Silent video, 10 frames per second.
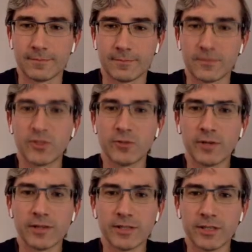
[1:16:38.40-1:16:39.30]
Do you
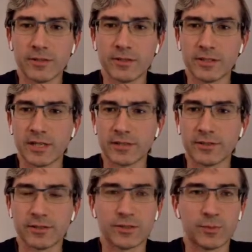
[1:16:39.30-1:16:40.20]
guys hear the
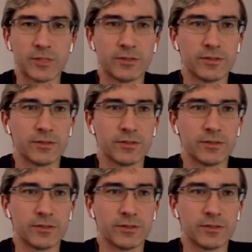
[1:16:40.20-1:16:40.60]
text-to-speech